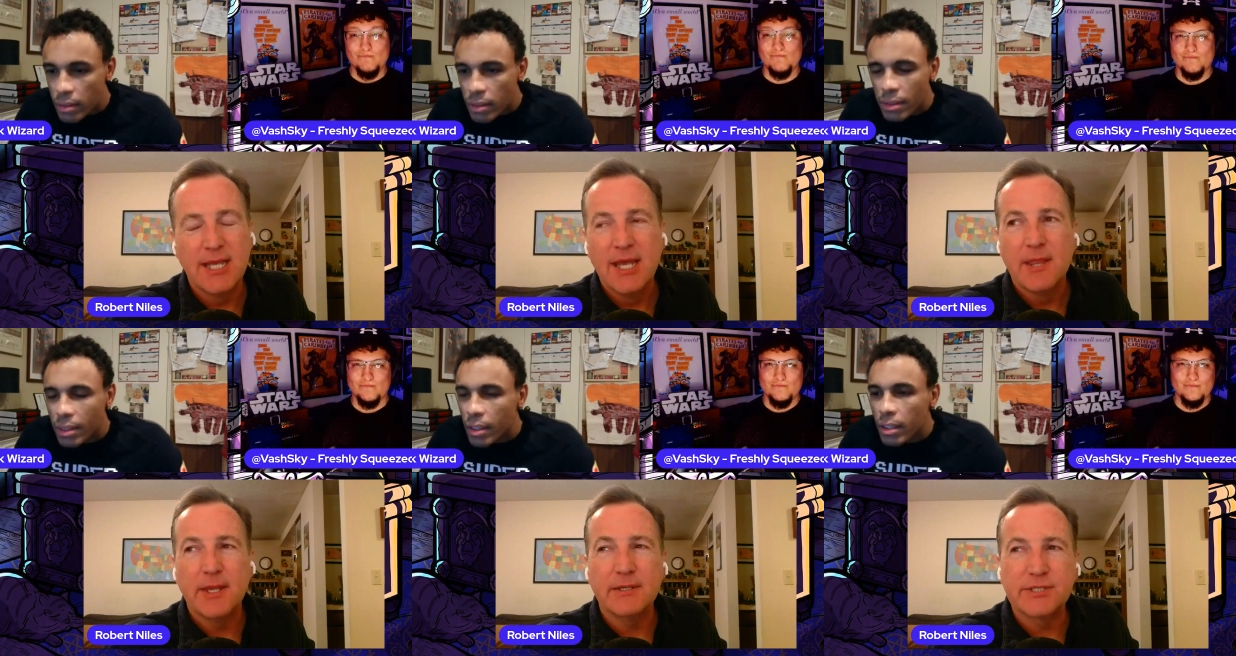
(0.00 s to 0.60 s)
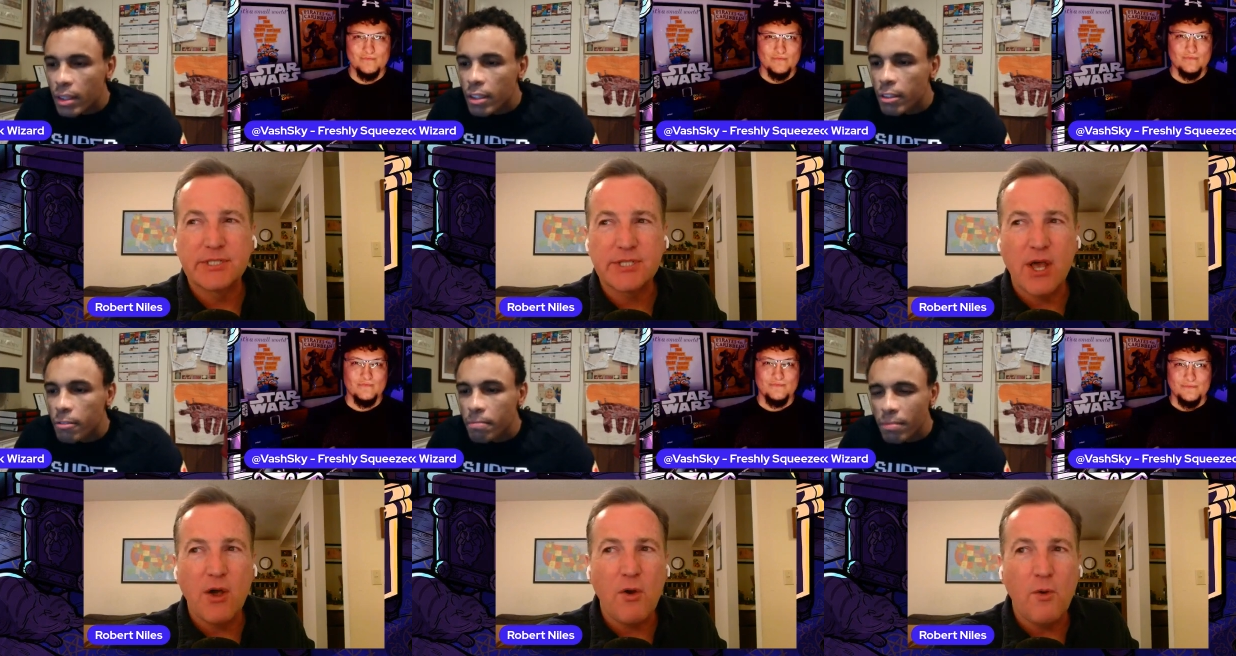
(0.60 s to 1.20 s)
Speaker 1: Mm-hmm. There are
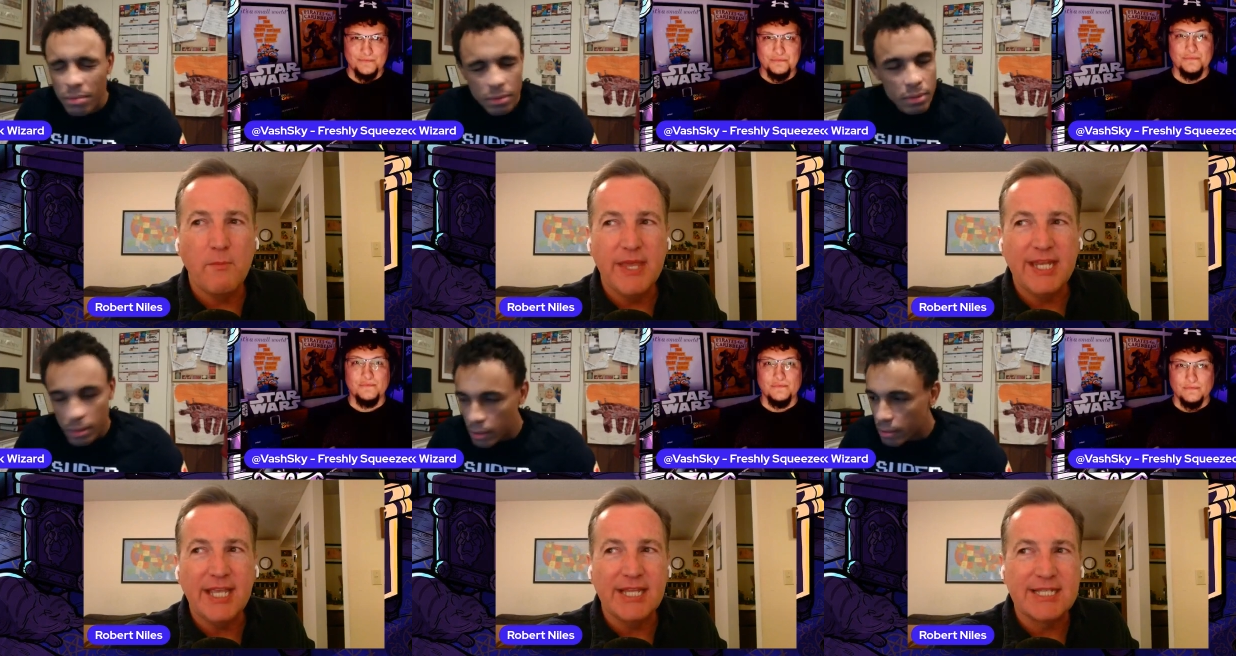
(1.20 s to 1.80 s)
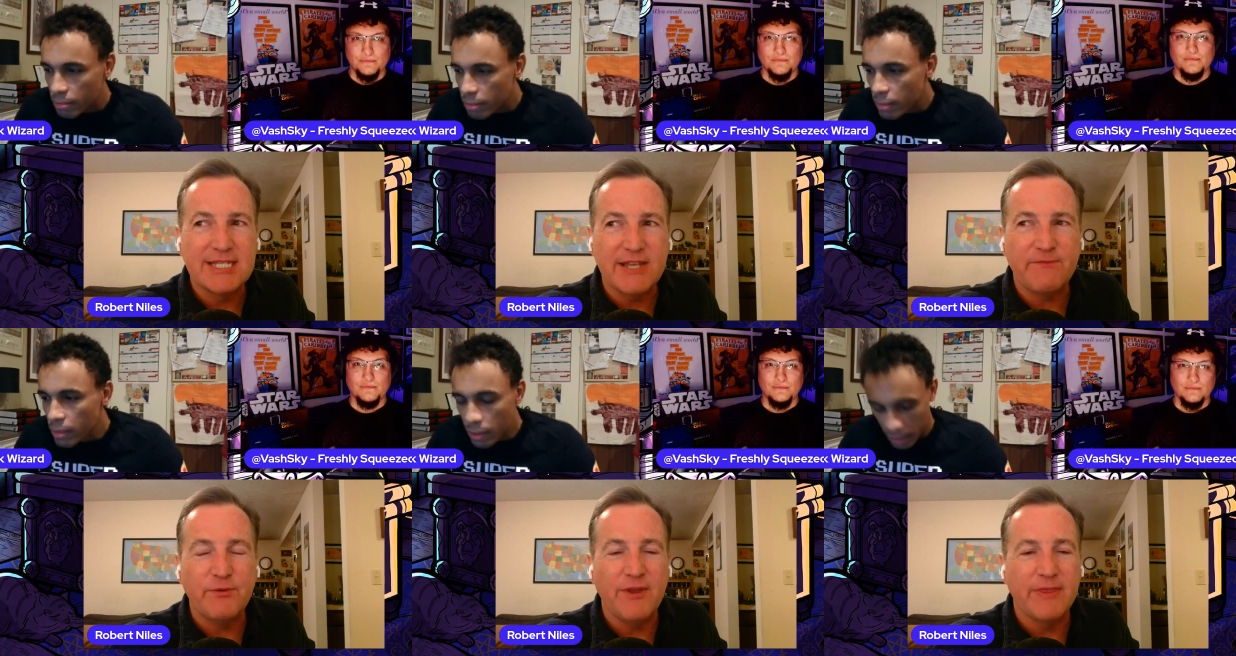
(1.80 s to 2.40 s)
so many
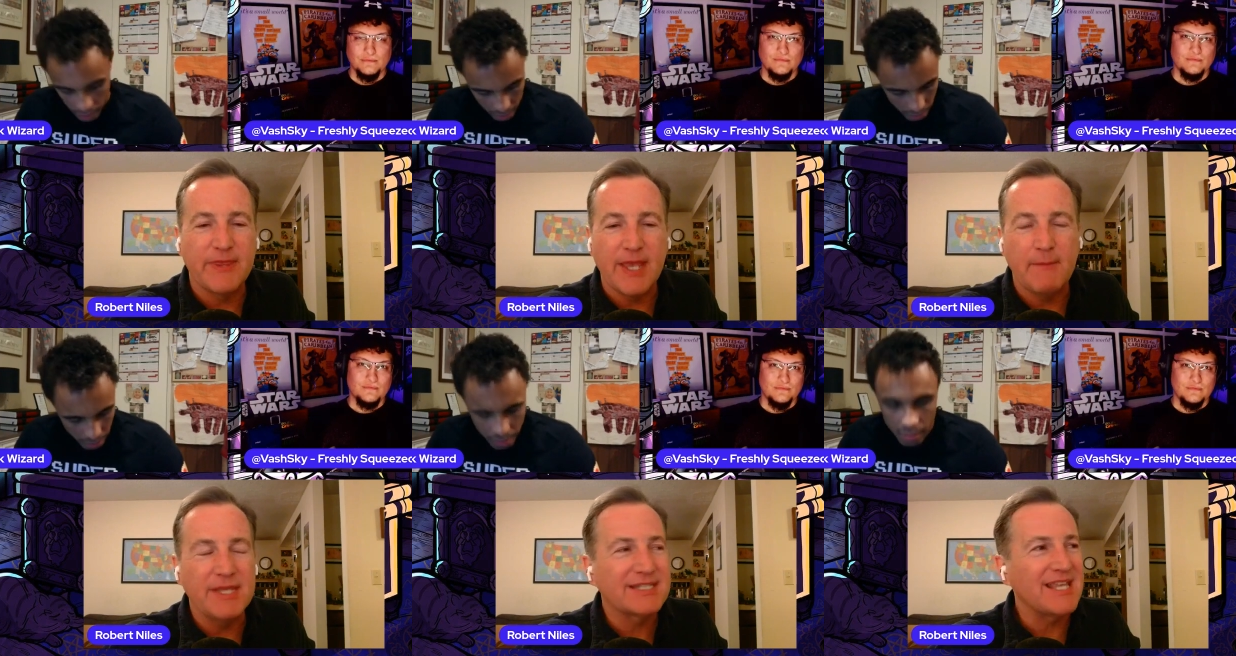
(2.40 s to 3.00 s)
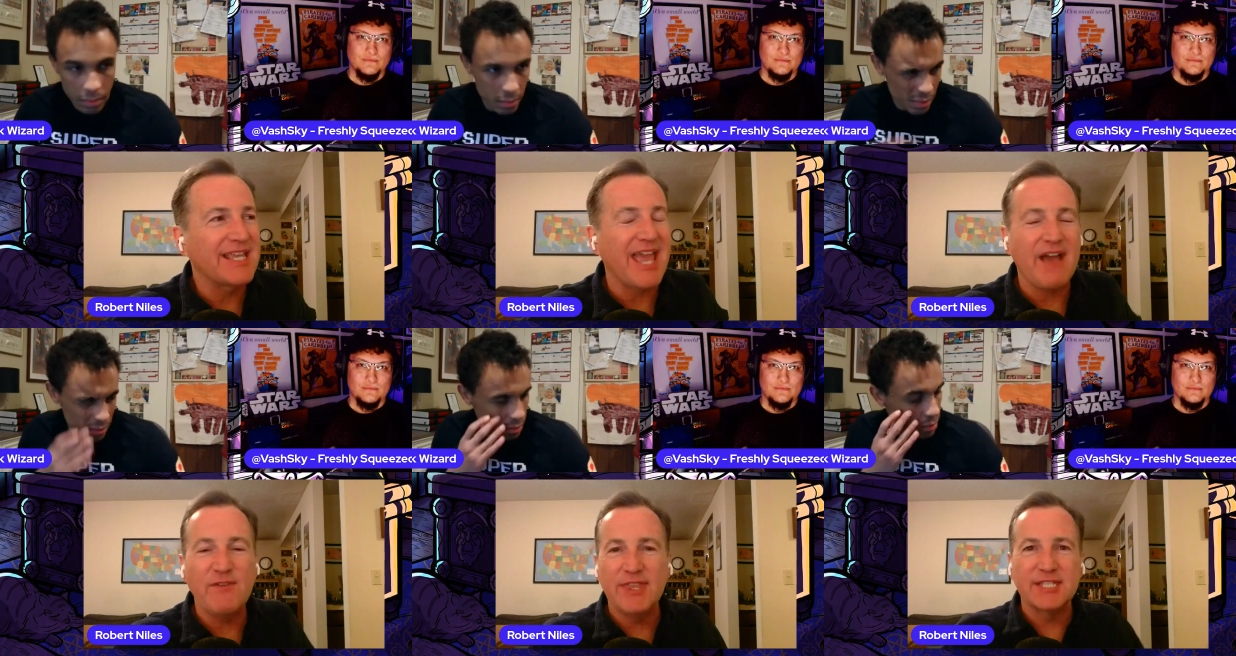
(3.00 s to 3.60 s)
different. Th- I mean, it's like
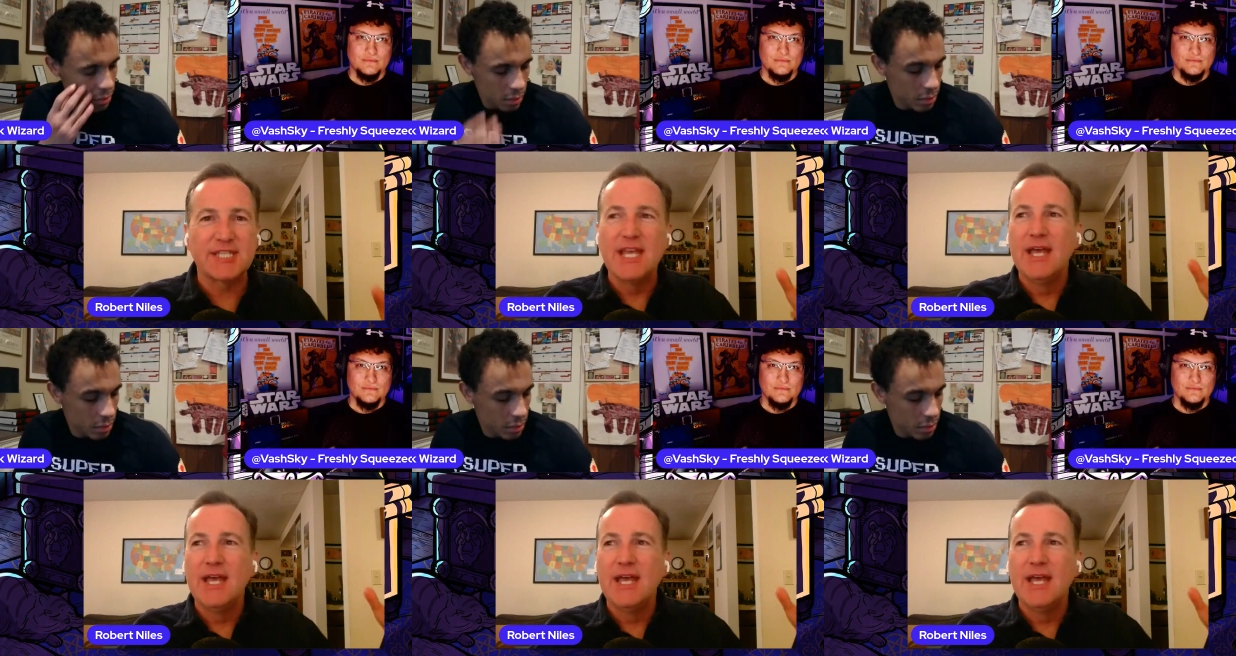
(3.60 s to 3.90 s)
having this